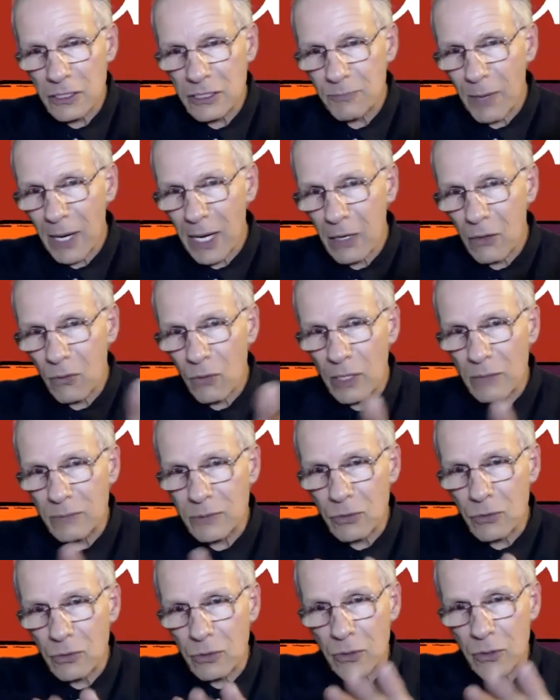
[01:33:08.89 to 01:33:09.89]
spider web's
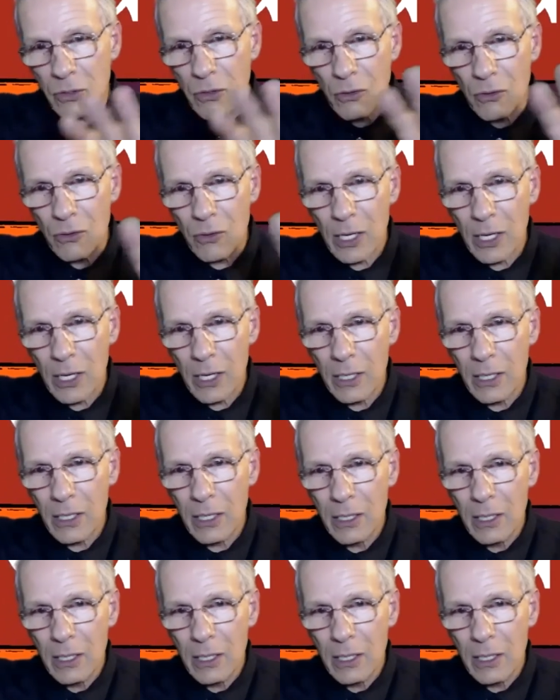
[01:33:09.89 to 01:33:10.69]
going to go, right?